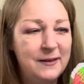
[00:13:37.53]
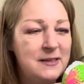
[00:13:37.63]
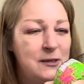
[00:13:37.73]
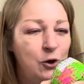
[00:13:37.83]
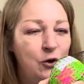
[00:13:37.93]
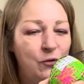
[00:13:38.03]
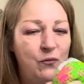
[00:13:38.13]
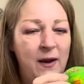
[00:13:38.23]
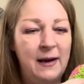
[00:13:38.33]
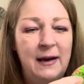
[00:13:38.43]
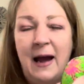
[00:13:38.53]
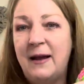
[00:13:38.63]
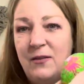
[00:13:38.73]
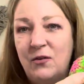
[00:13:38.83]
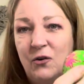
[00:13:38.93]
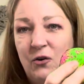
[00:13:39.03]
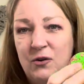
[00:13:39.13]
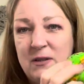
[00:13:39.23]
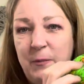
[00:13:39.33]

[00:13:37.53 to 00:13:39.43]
So really like those.